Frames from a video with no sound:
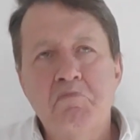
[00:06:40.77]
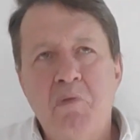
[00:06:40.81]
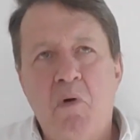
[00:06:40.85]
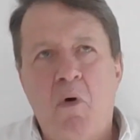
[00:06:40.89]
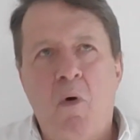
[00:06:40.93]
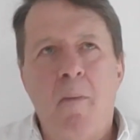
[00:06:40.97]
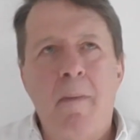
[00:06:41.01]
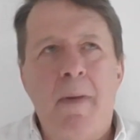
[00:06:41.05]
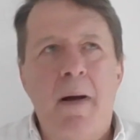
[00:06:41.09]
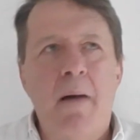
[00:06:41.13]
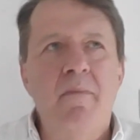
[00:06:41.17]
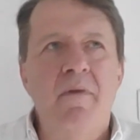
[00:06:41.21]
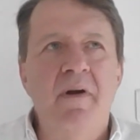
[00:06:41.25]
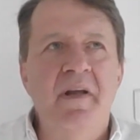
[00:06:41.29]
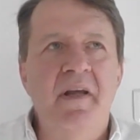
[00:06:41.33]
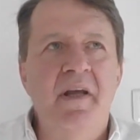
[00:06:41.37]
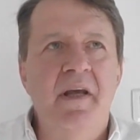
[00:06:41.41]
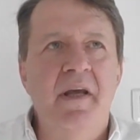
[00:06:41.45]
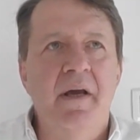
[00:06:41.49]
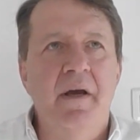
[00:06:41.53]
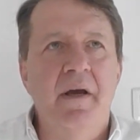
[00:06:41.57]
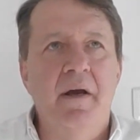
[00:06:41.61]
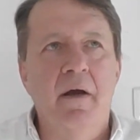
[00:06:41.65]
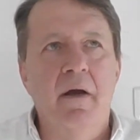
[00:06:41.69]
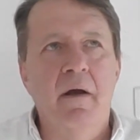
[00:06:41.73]

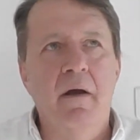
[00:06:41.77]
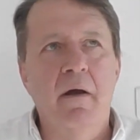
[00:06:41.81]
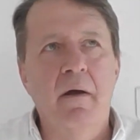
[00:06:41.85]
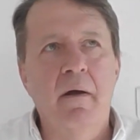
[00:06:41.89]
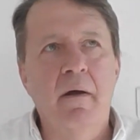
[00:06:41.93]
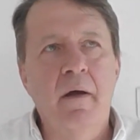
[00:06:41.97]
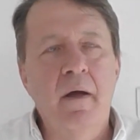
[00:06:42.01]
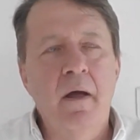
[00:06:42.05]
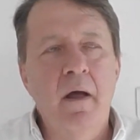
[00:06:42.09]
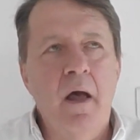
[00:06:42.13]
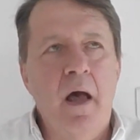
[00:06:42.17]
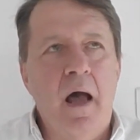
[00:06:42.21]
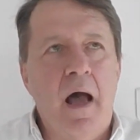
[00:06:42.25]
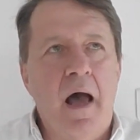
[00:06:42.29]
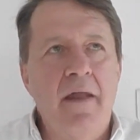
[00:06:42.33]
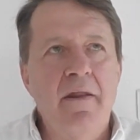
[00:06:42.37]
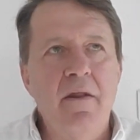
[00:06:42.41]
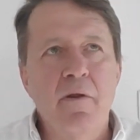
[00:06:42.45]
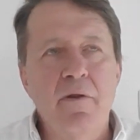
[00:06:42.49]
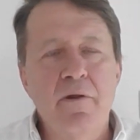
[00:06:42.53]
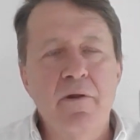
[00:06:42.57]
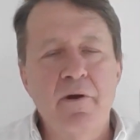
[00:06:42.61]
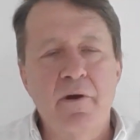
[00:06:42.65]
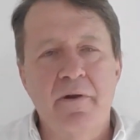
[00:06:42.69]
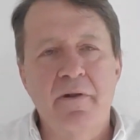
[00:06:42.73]
probably
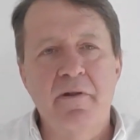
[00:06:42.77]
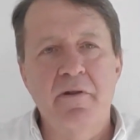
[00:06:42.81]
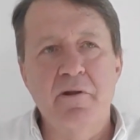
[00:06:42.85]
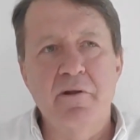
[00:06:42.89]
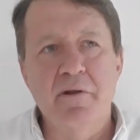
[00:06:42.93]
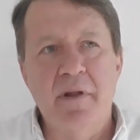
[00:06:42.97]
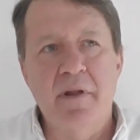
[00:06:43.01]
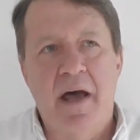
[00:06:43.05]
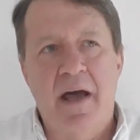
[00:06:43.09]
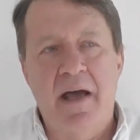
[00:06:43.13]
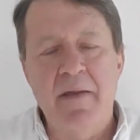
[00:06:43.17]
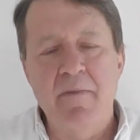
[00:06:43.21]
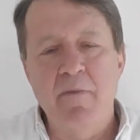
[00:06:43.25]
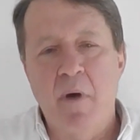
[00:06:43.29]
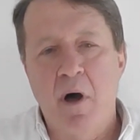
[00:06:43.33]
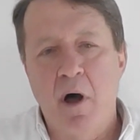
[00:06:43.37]
another 9